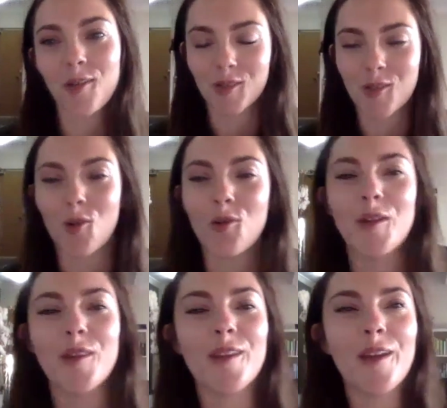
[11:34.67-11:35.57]
So it was
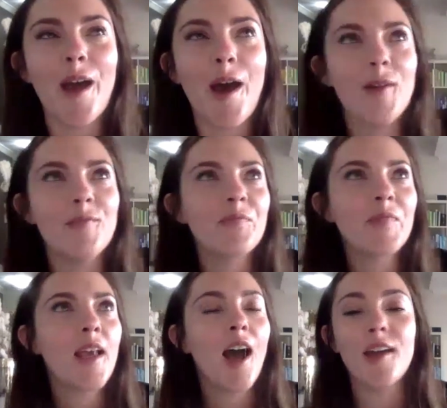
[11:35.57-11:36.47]
cool. And the,
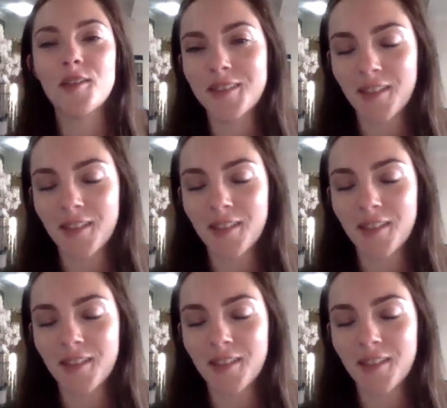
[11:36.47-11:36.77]
um, I used